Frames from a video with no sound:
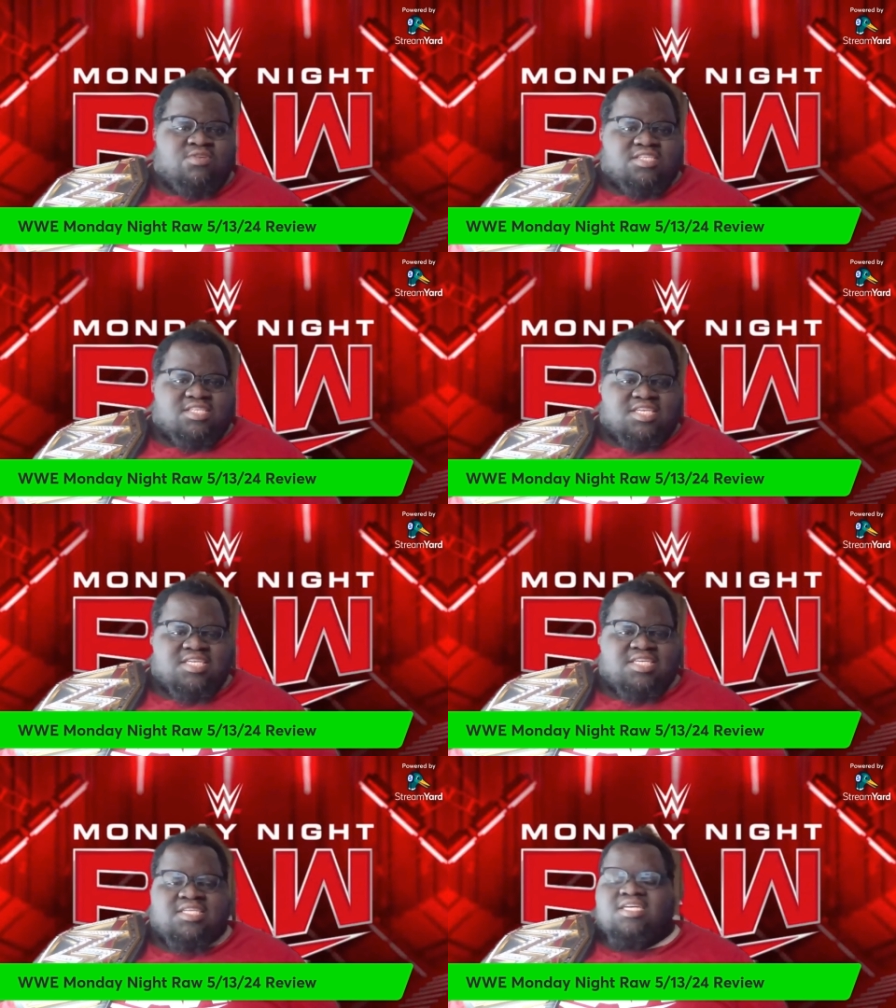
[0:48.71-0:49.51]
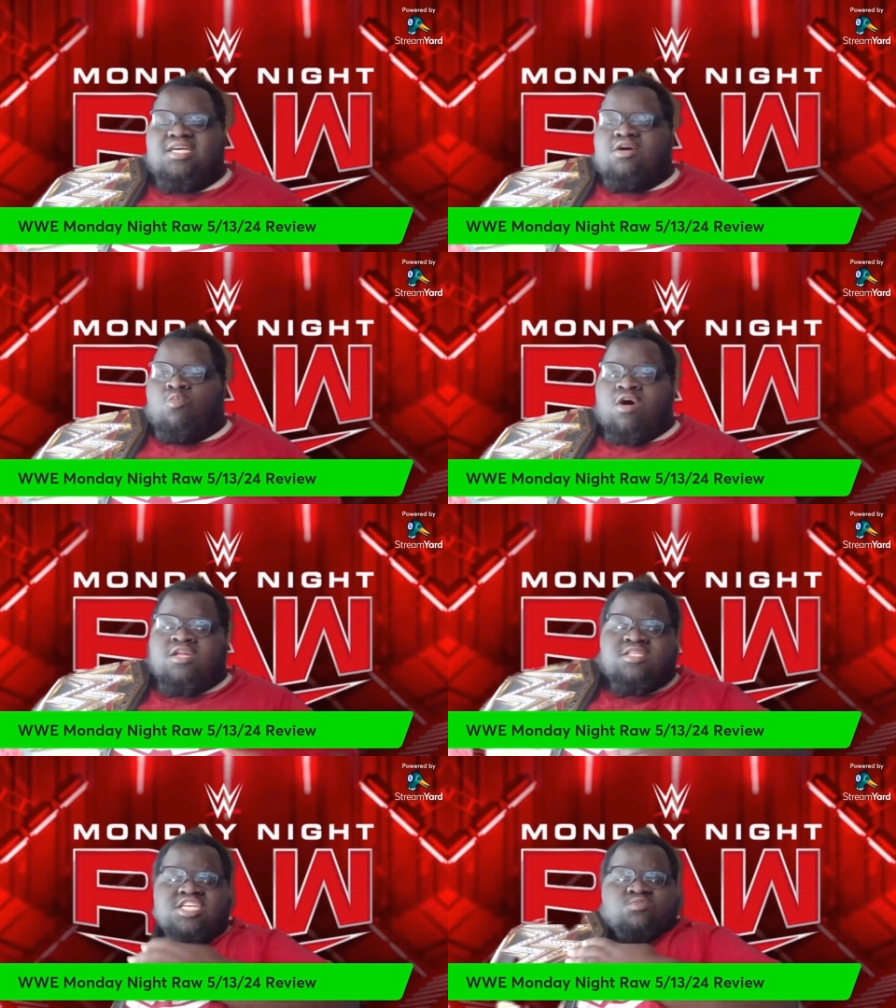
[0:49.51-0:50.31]
do as a kid.
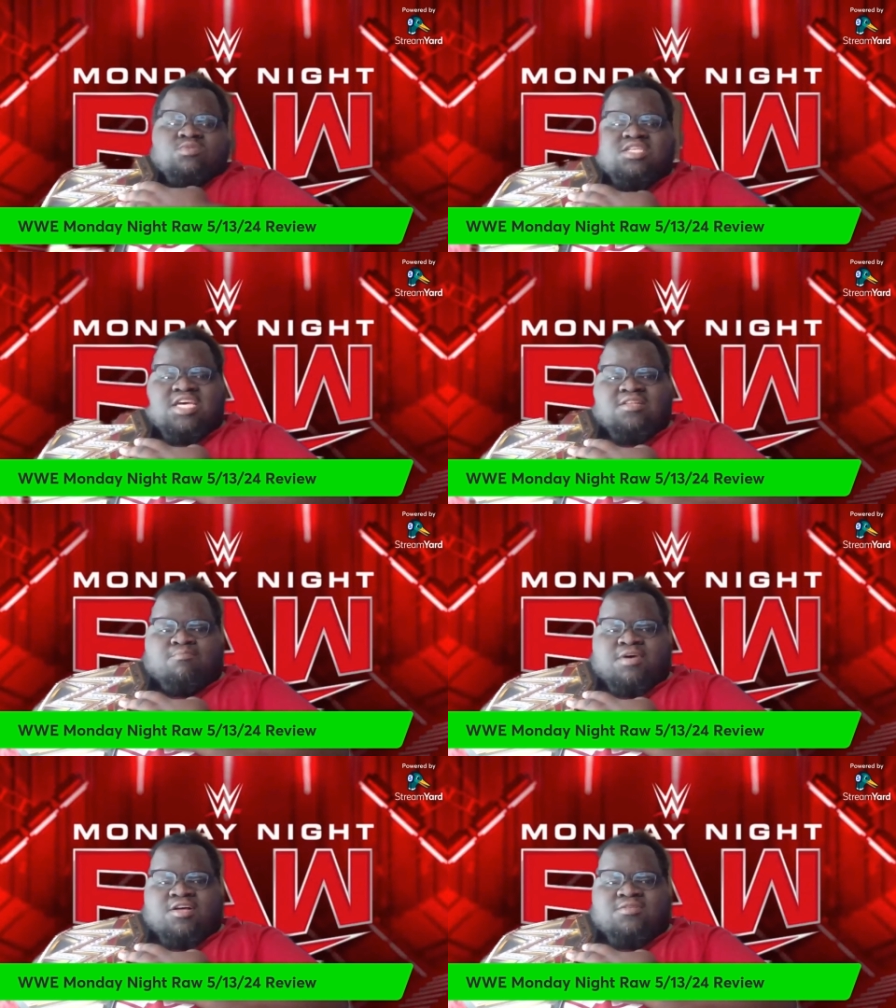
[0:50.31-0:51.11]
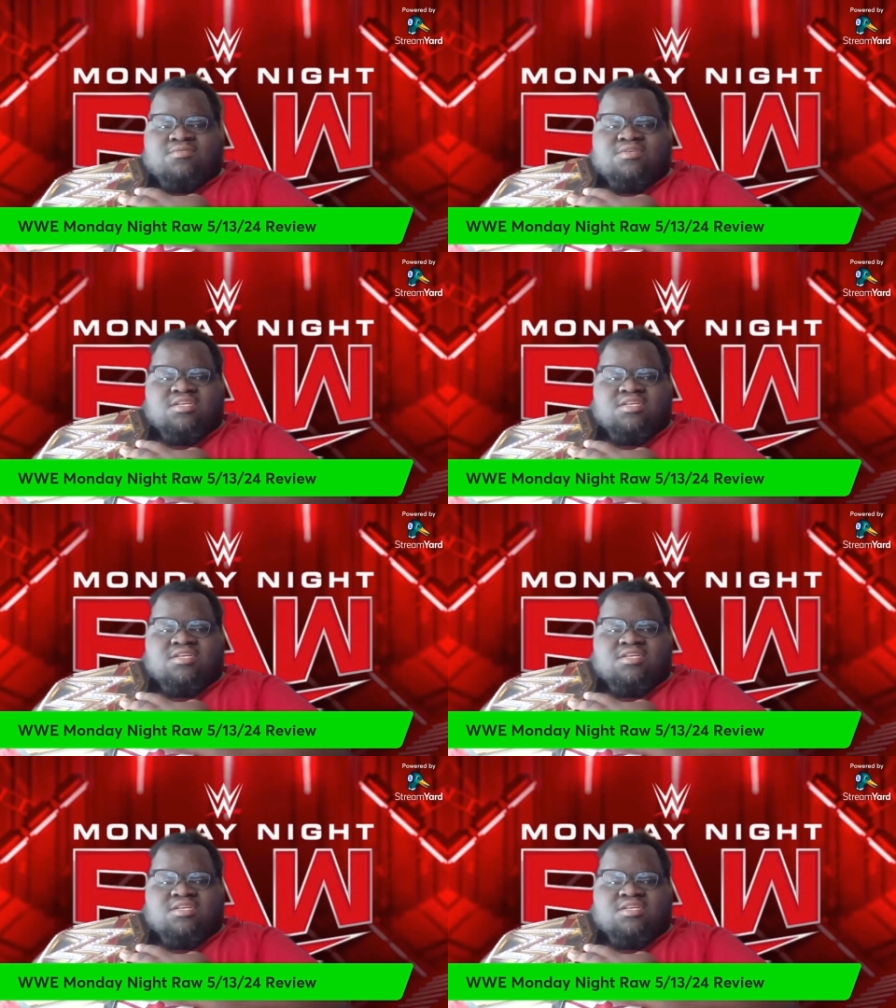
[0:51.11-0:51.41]
One of the things was getting a belt.